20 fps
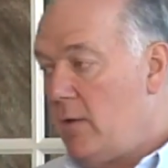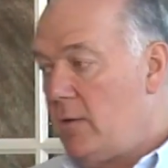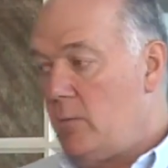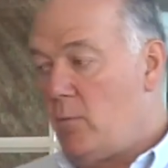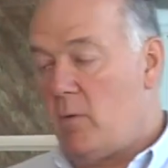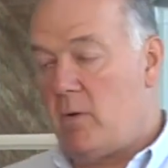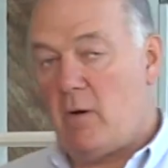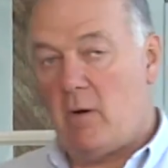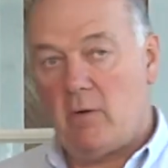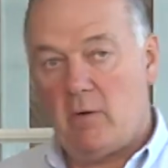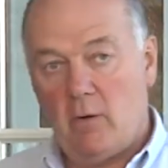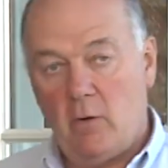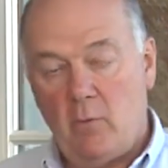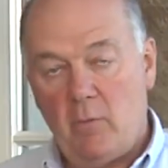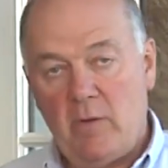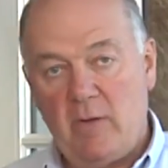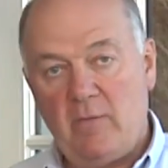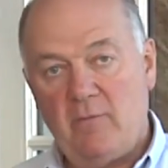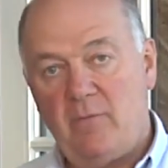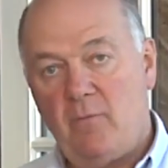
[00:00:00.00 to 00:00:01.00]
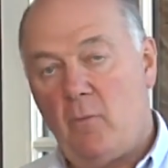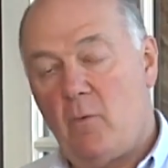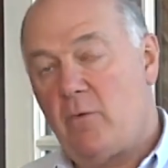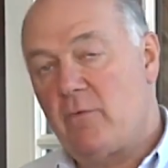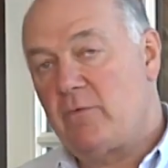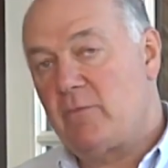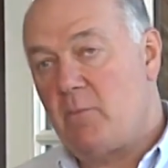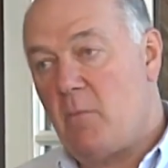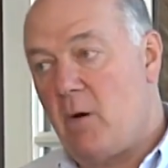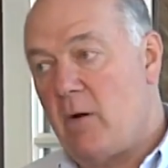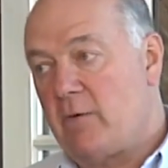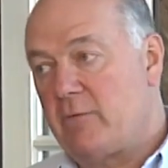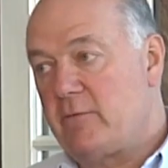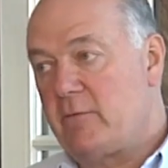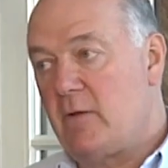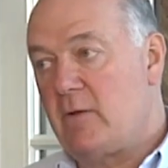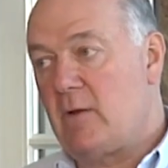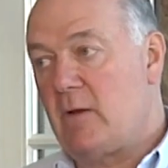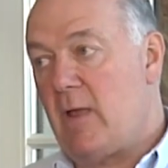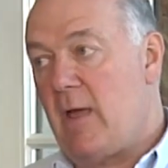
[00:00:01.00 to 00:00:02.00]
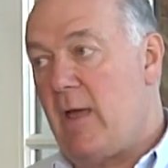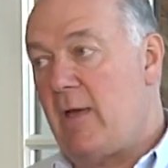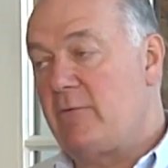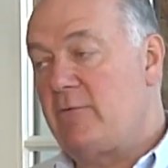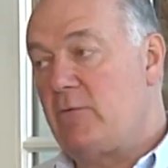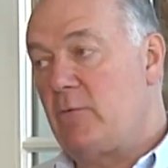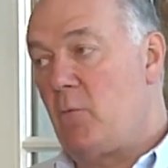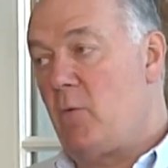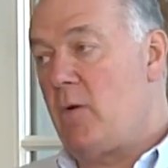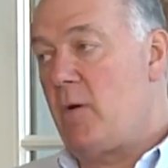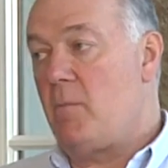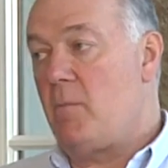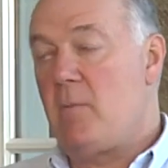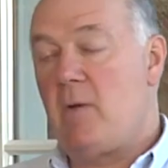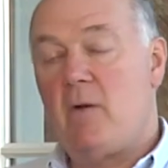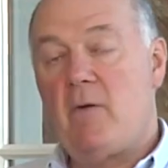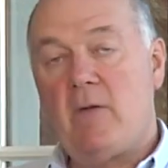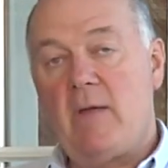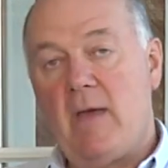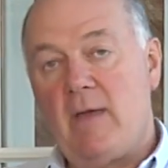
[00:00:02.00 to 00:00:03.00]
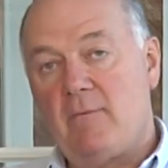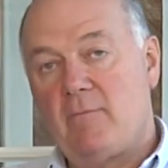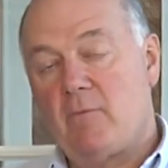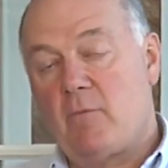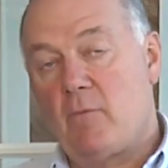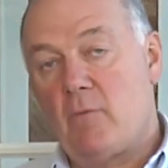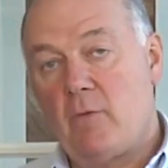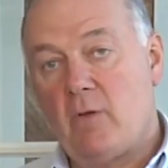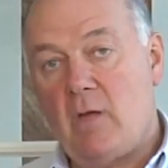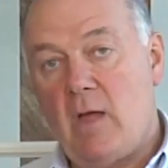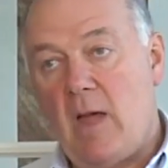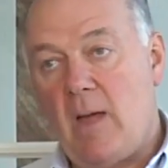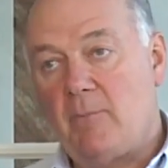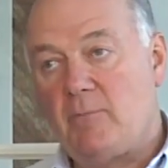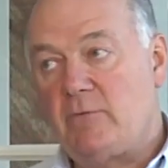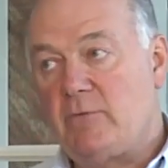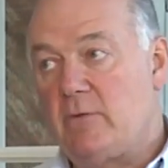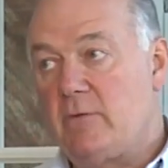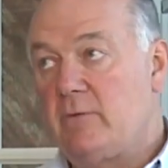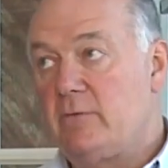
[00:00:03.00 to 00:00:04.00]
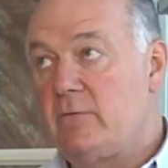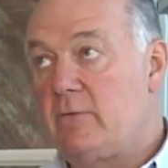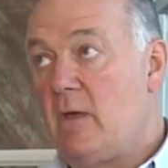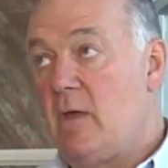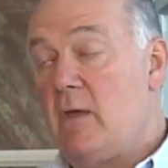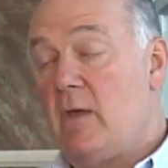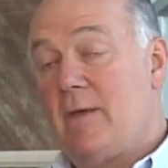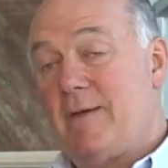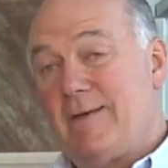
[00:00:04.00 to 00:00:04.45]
you want our low E4 smart sunglass, you a myriad of grill options,